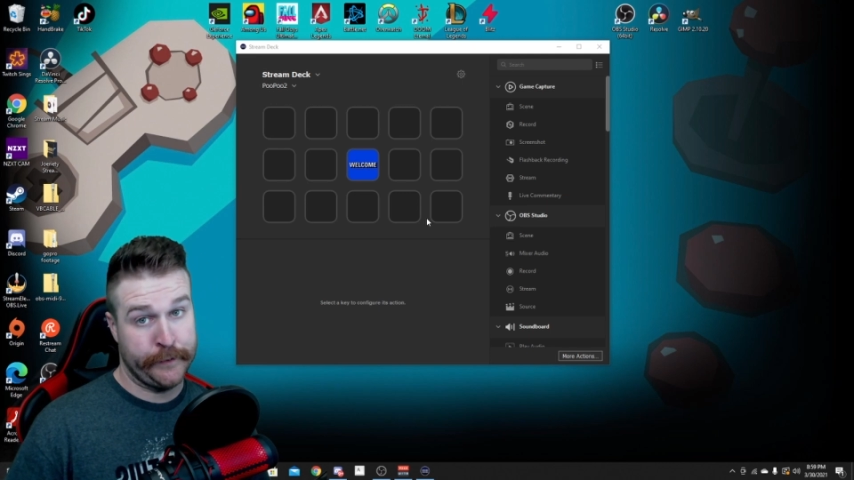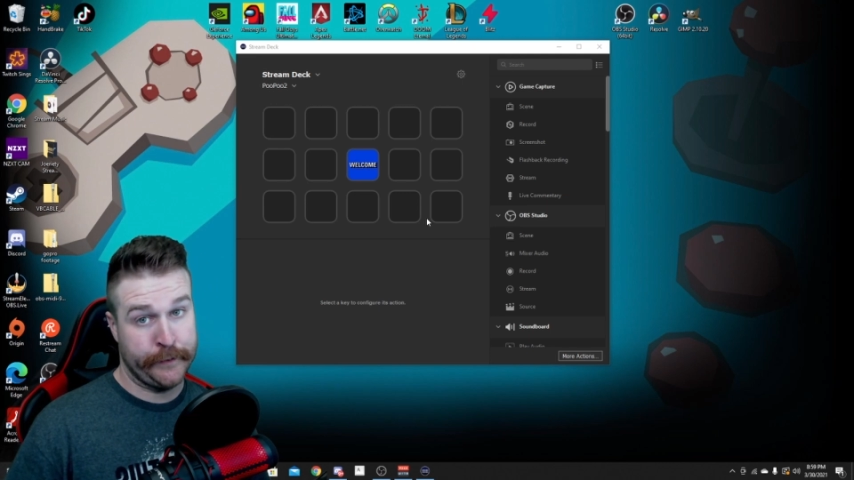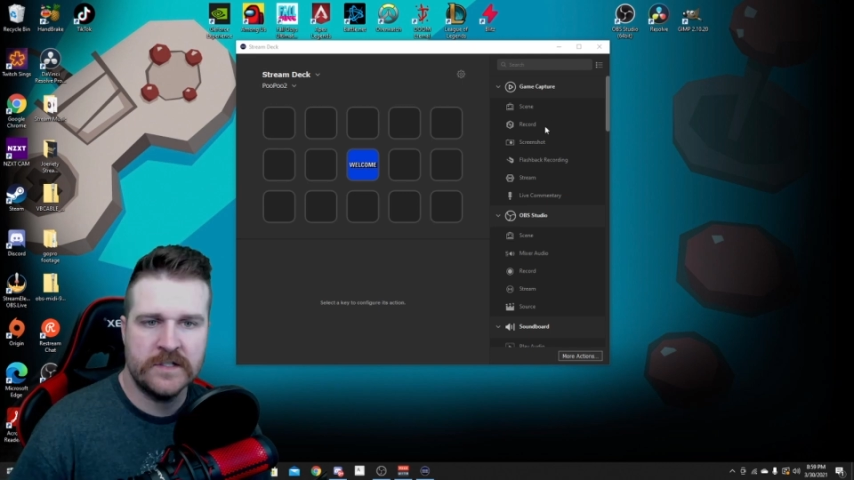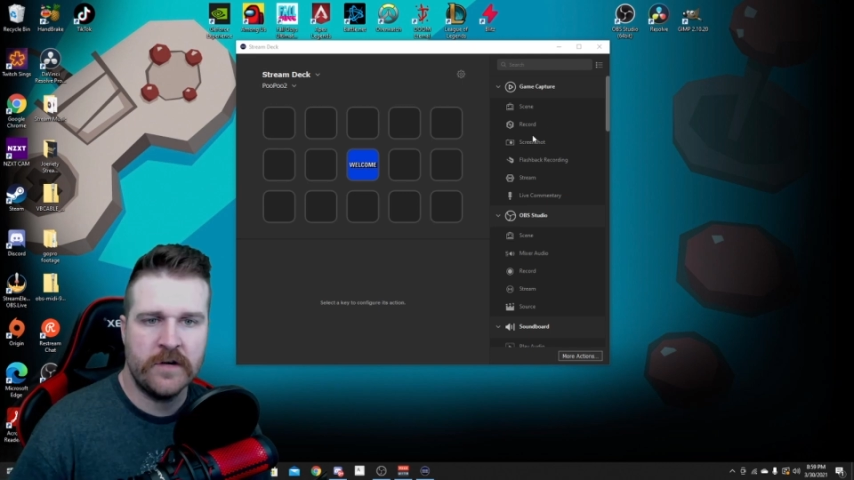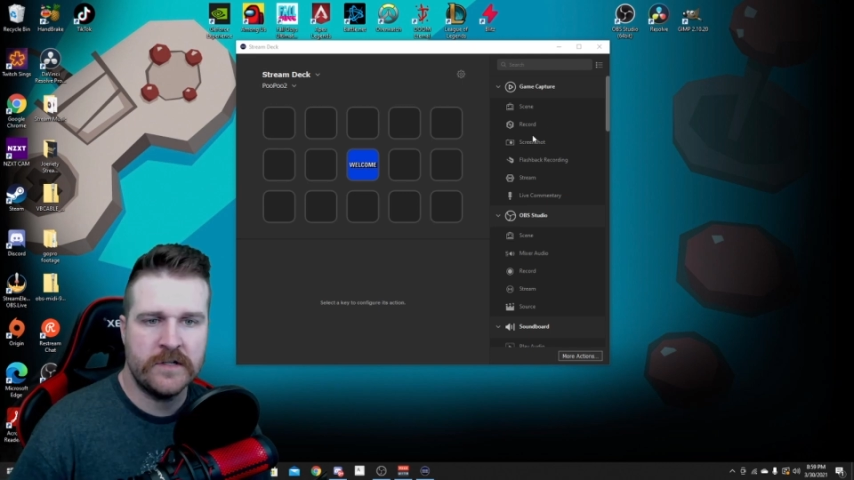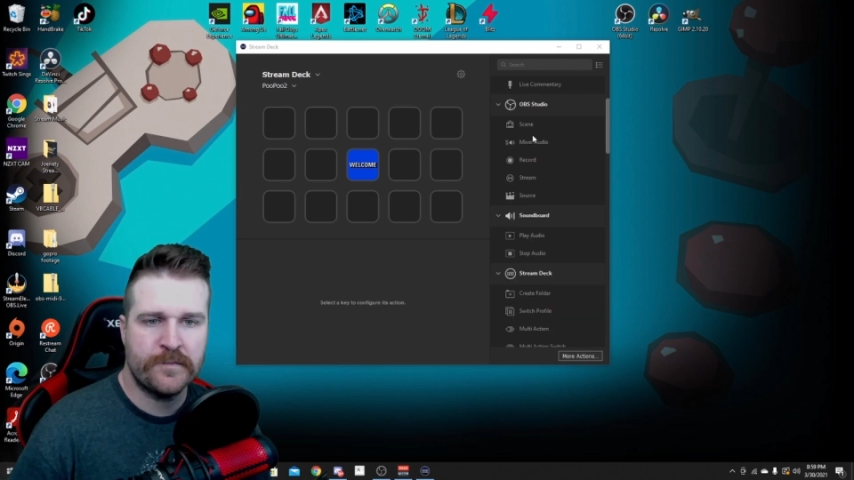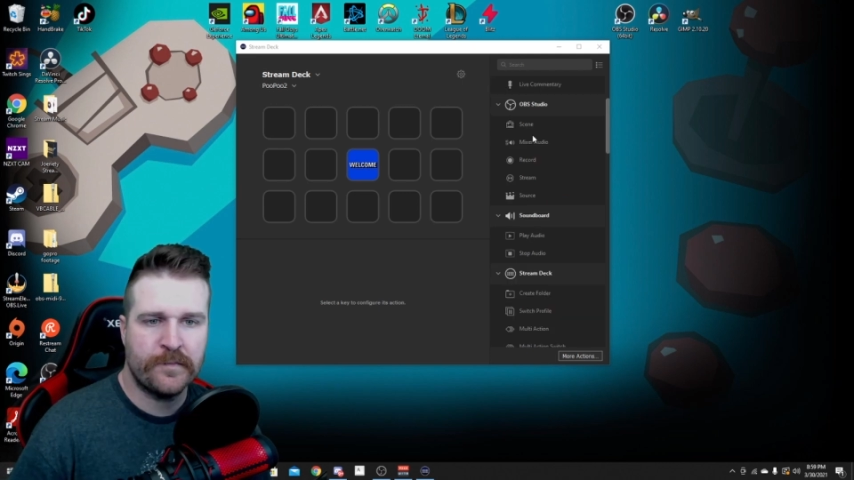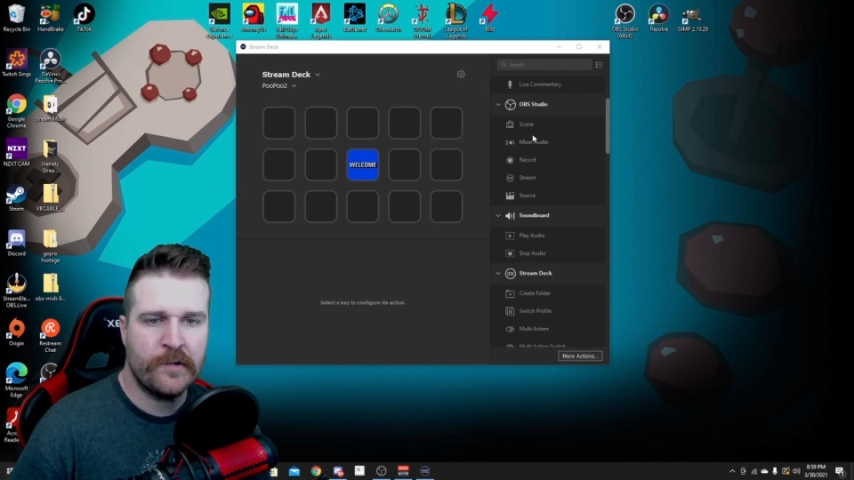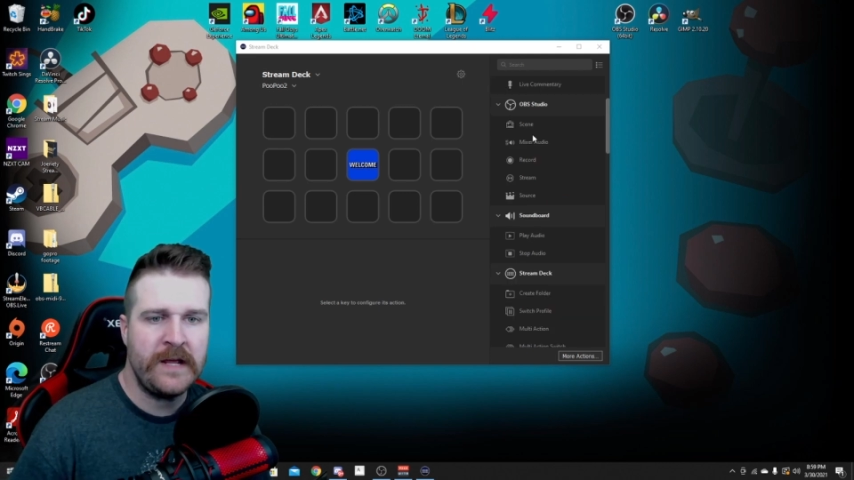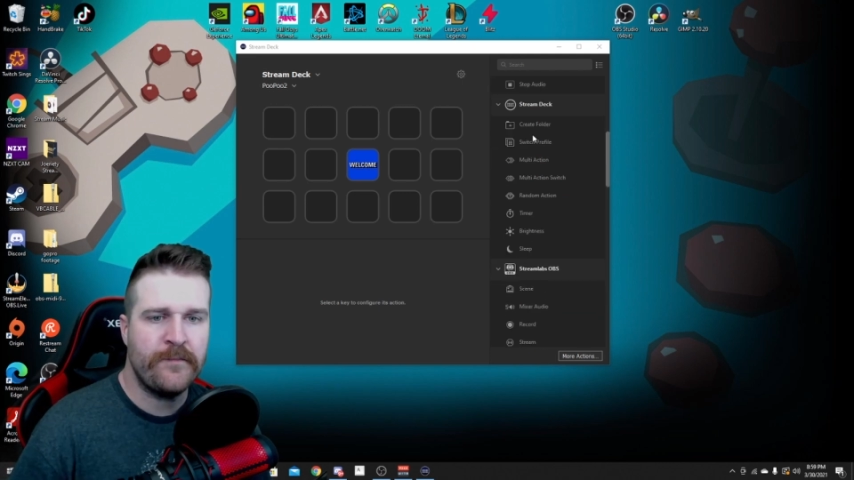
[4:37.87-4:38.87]
So it's
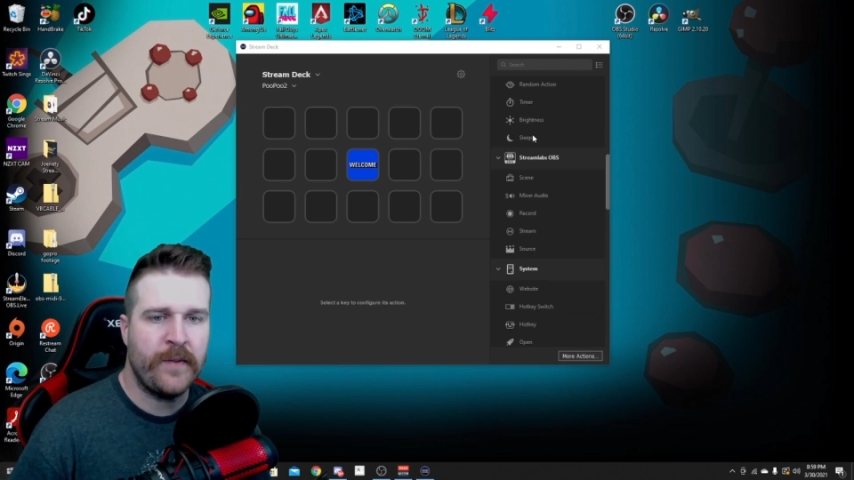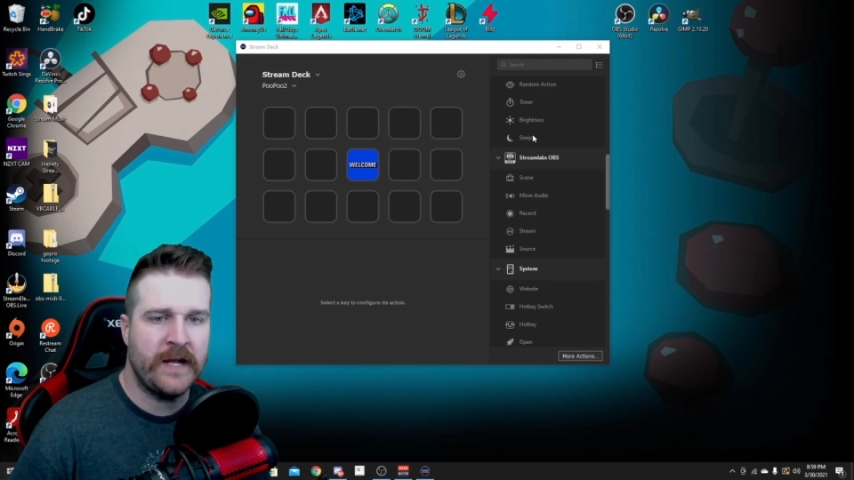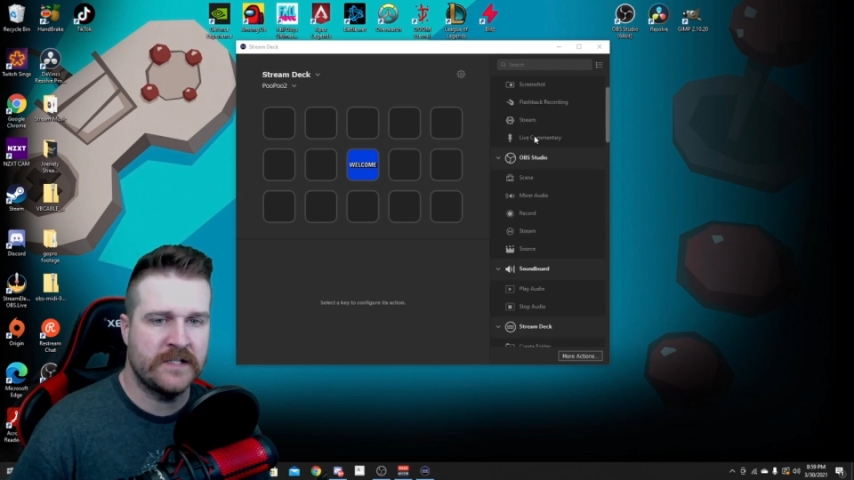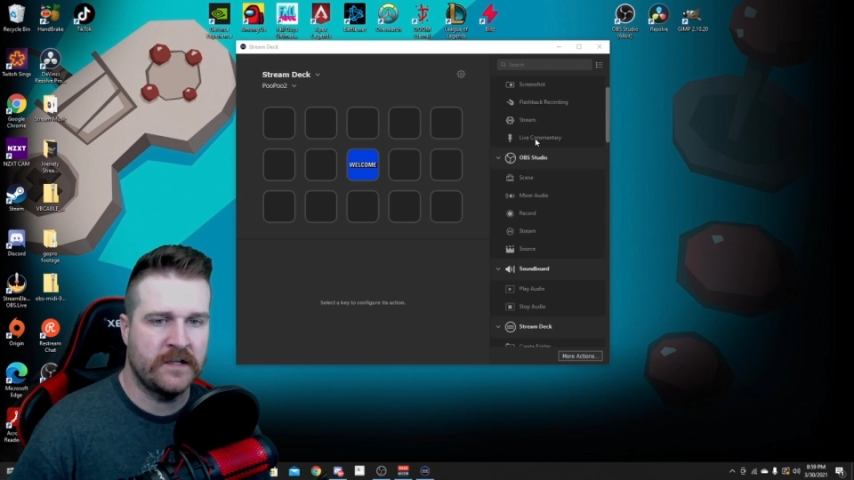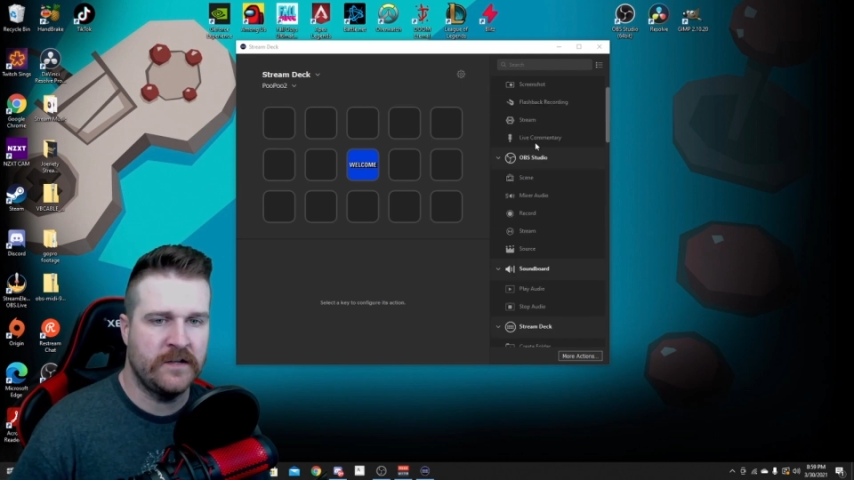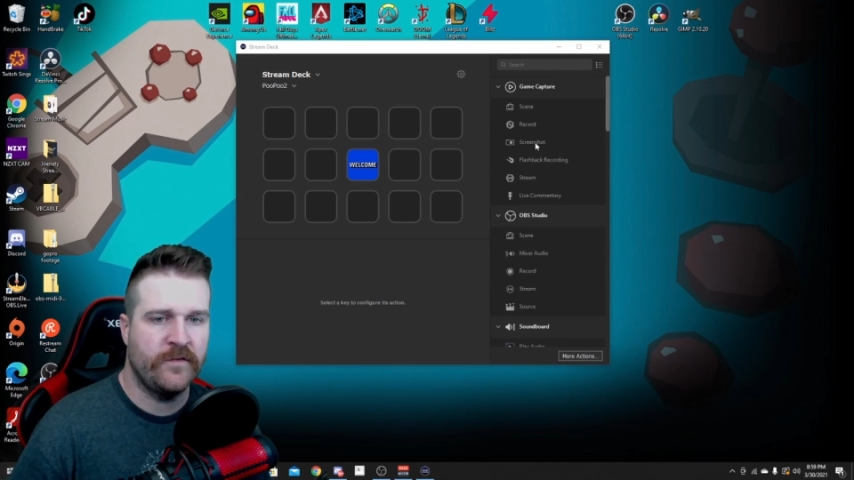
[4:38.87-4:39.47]
pretty basic.